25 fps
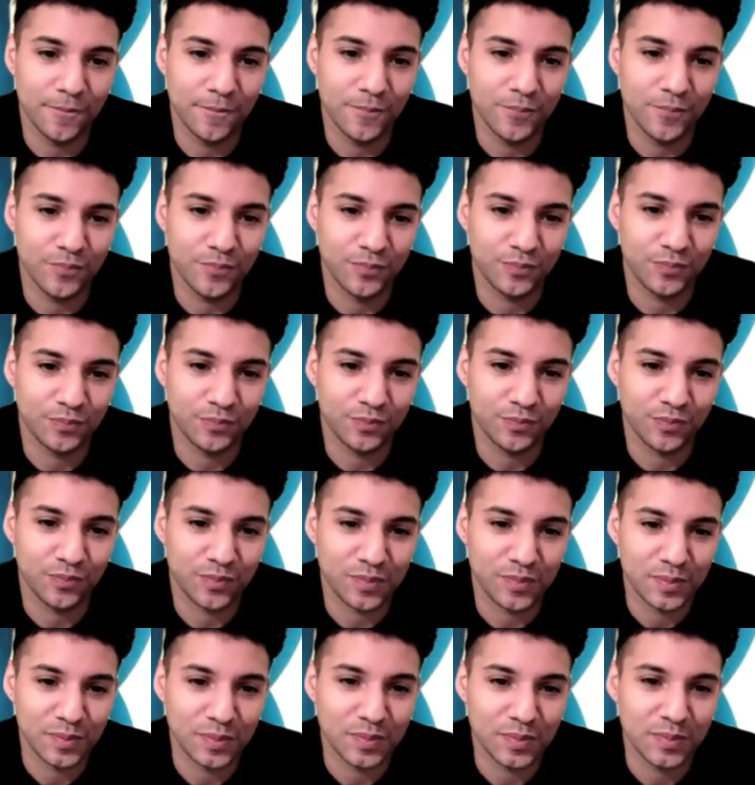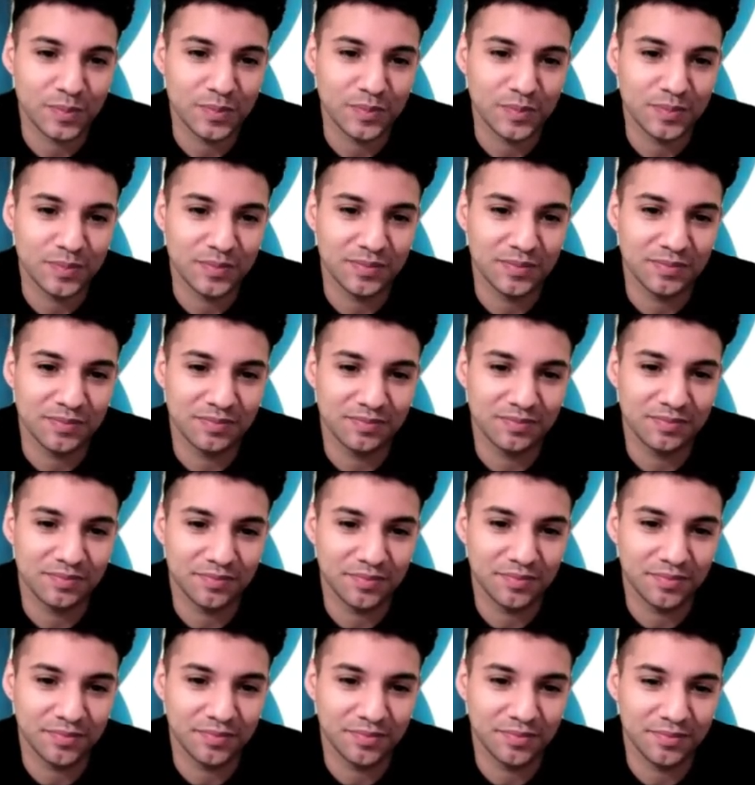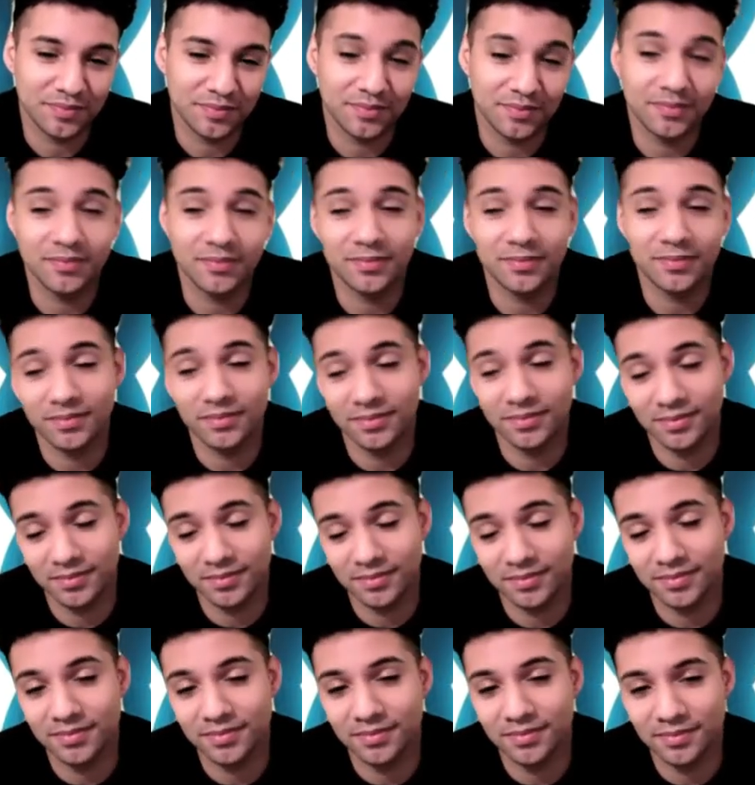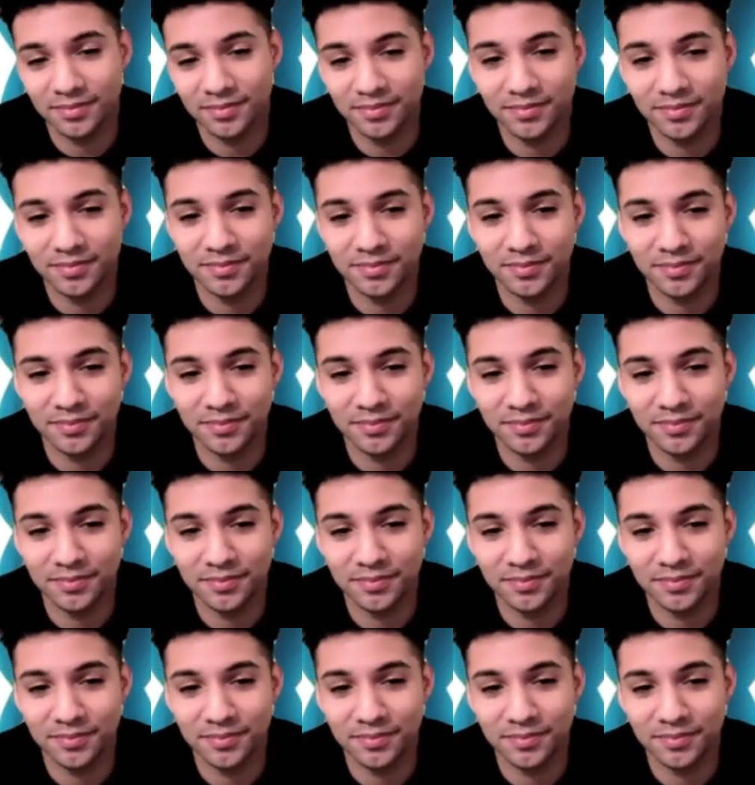[no speech]